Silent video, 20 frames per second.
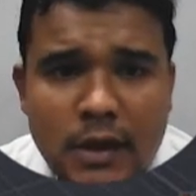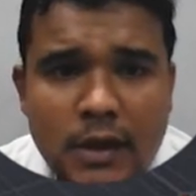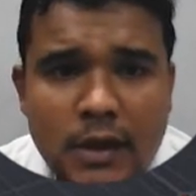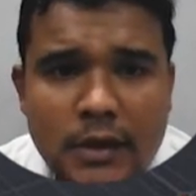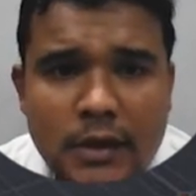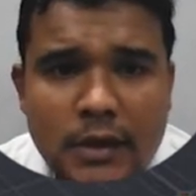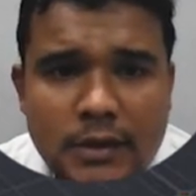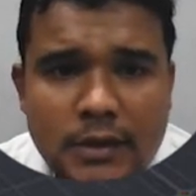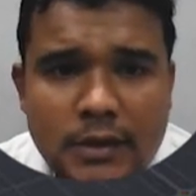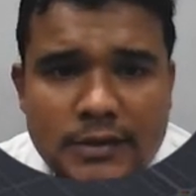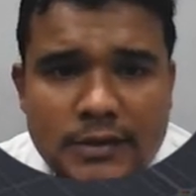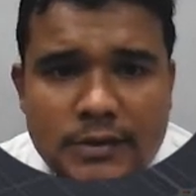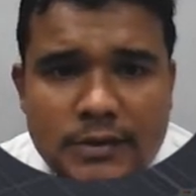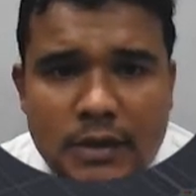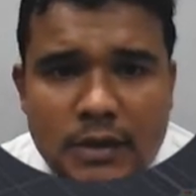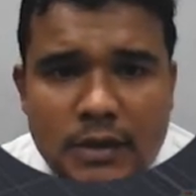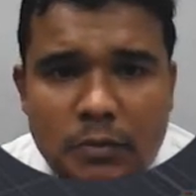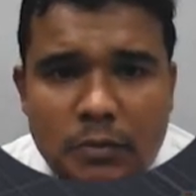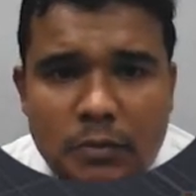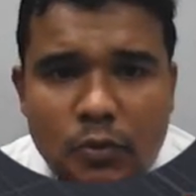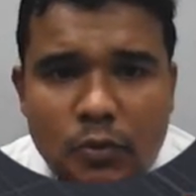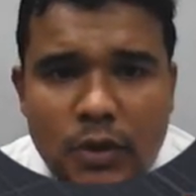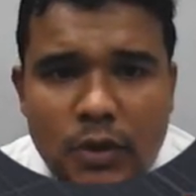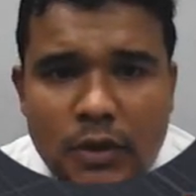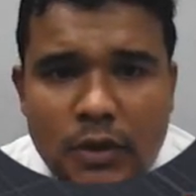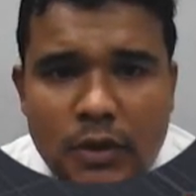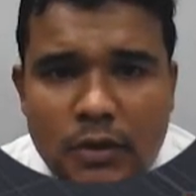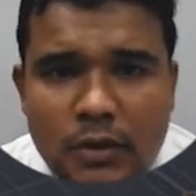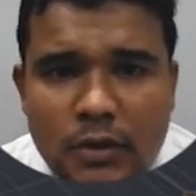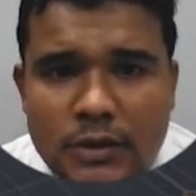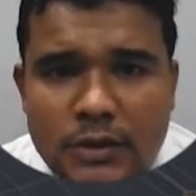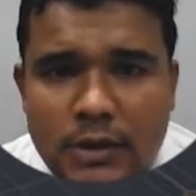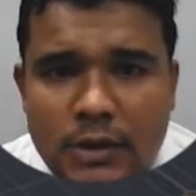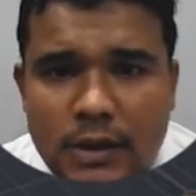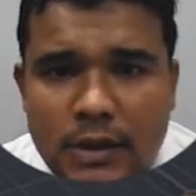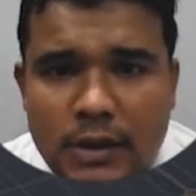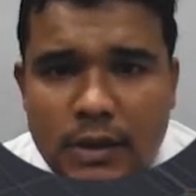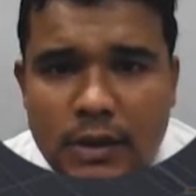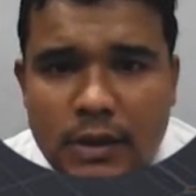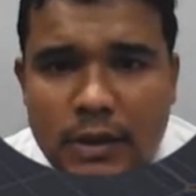The system will not generate
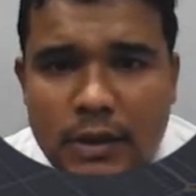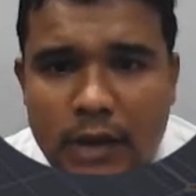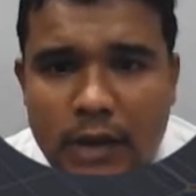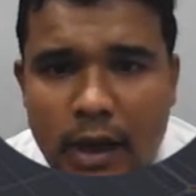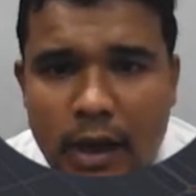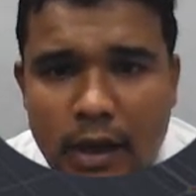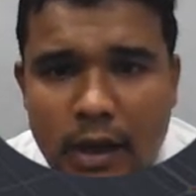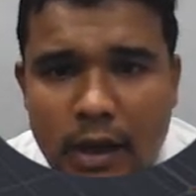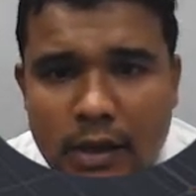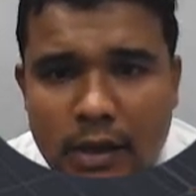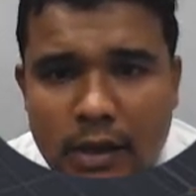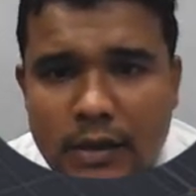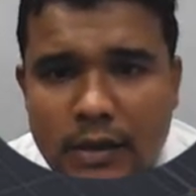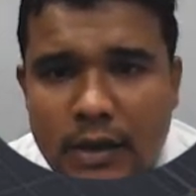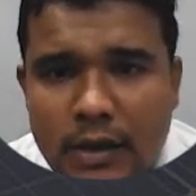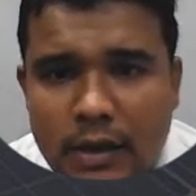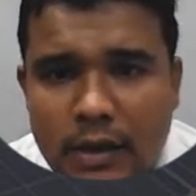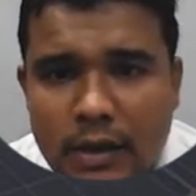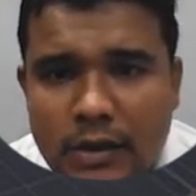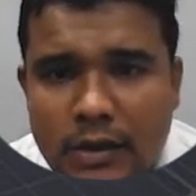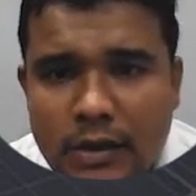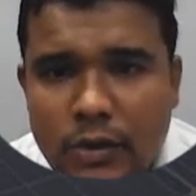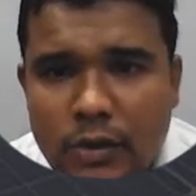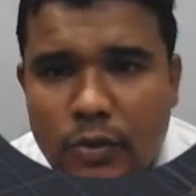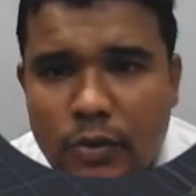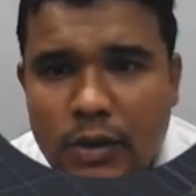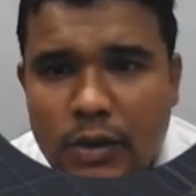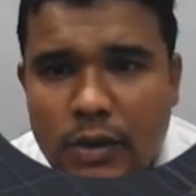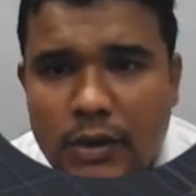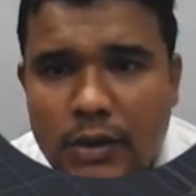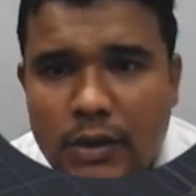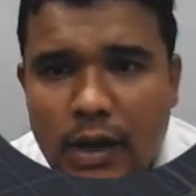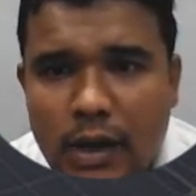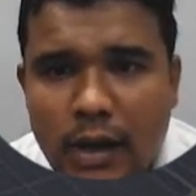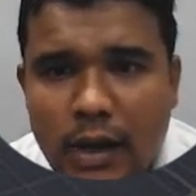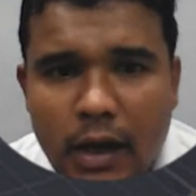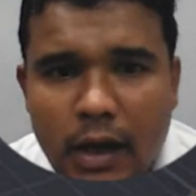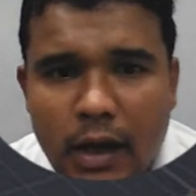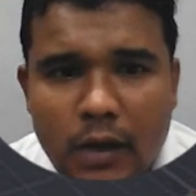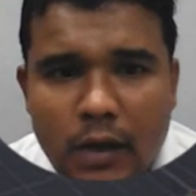any energy during night
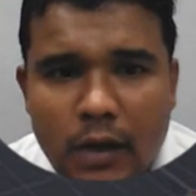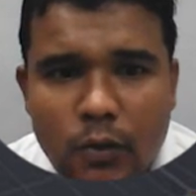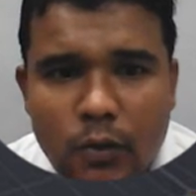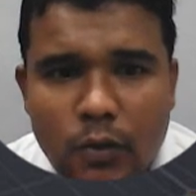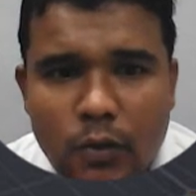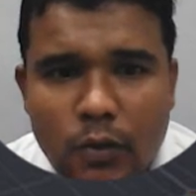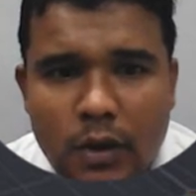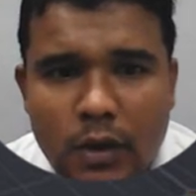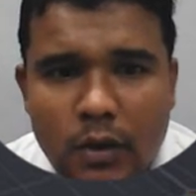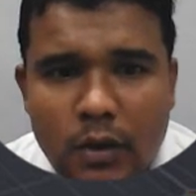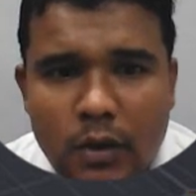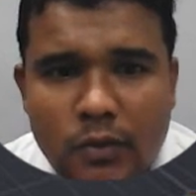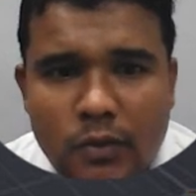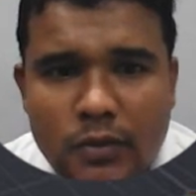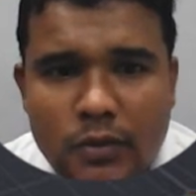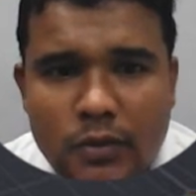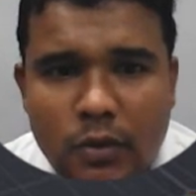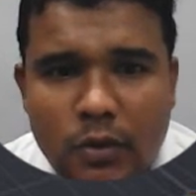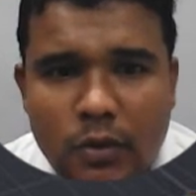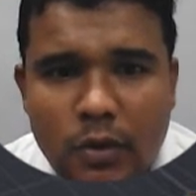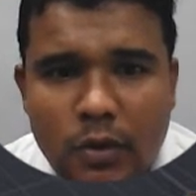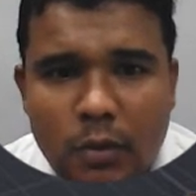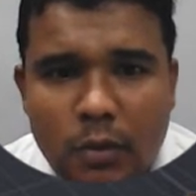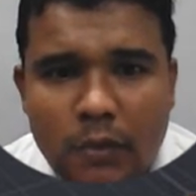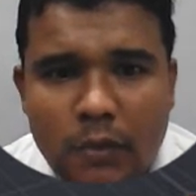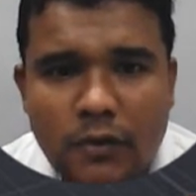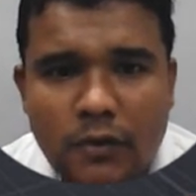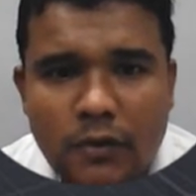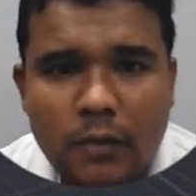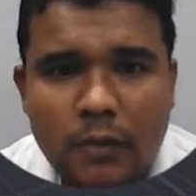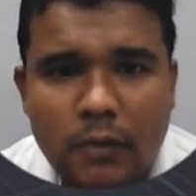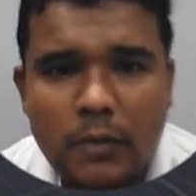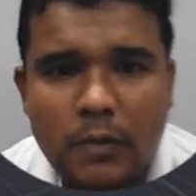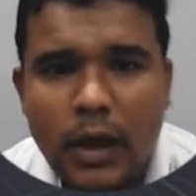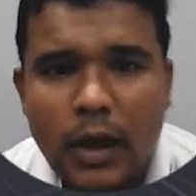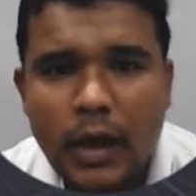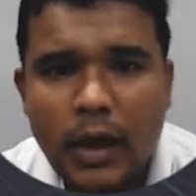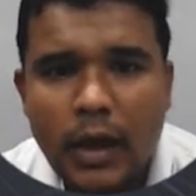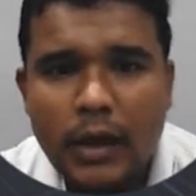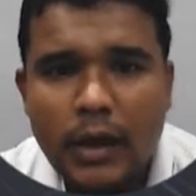and will also not perform
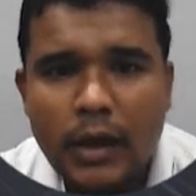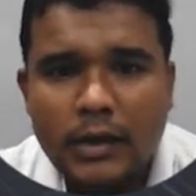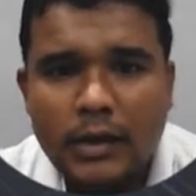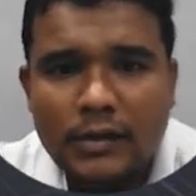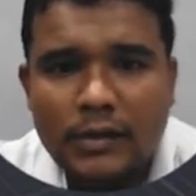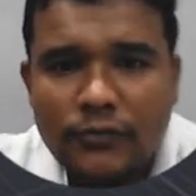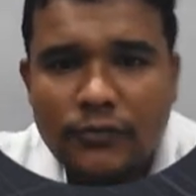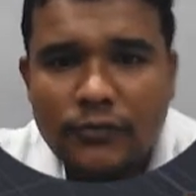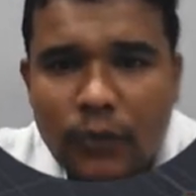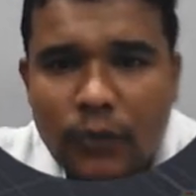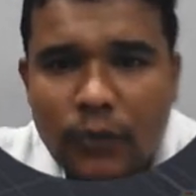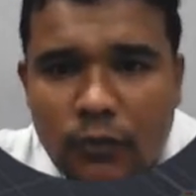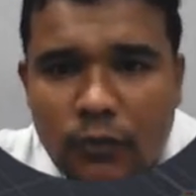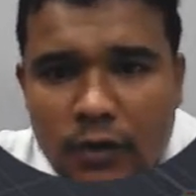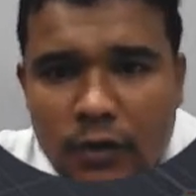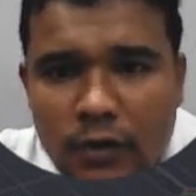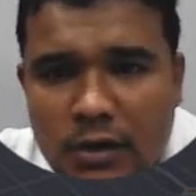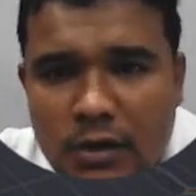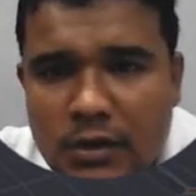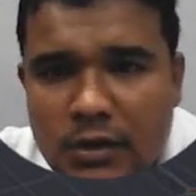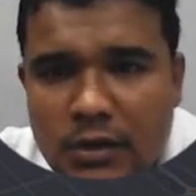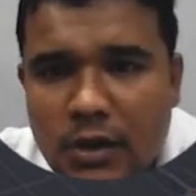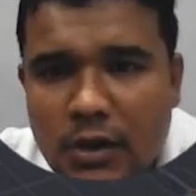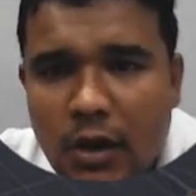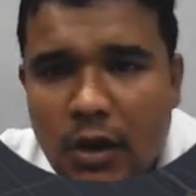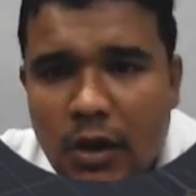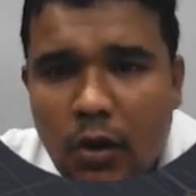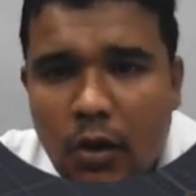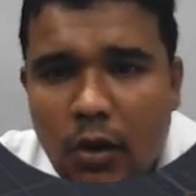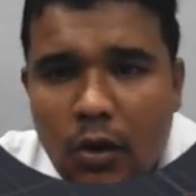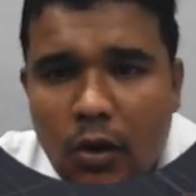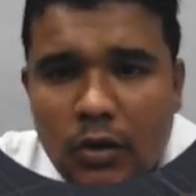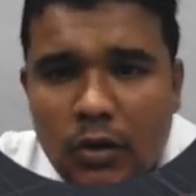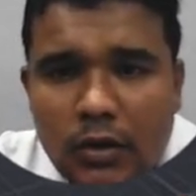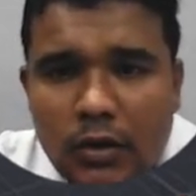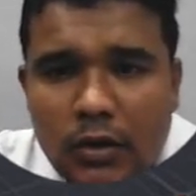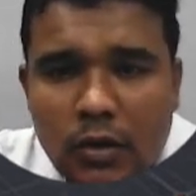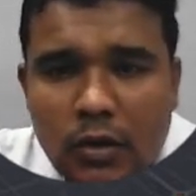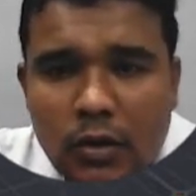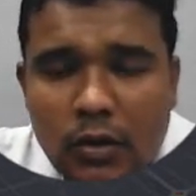at its full potential on
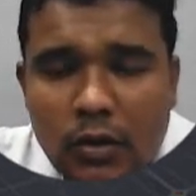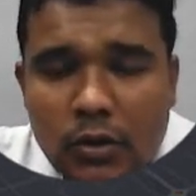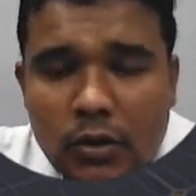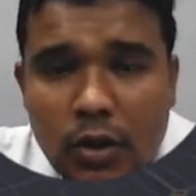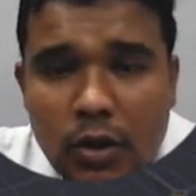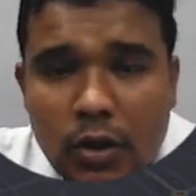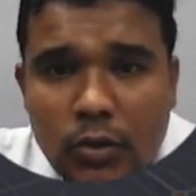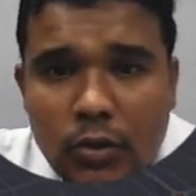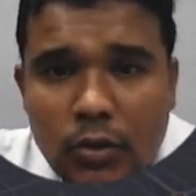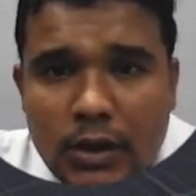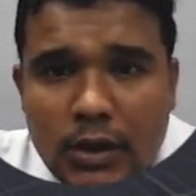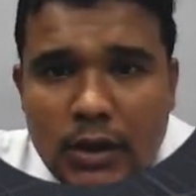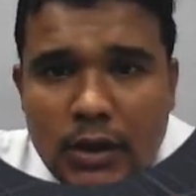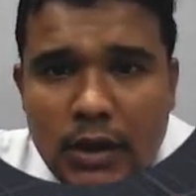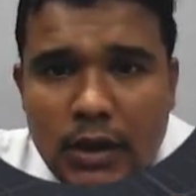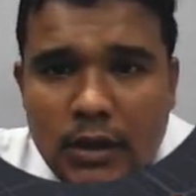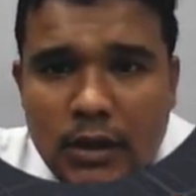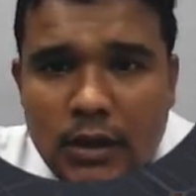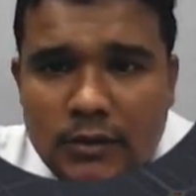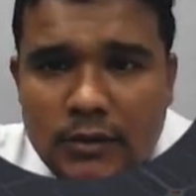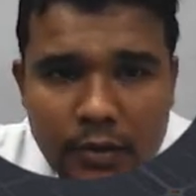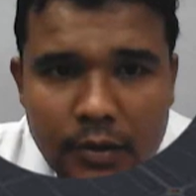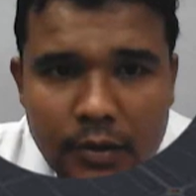cloudy days.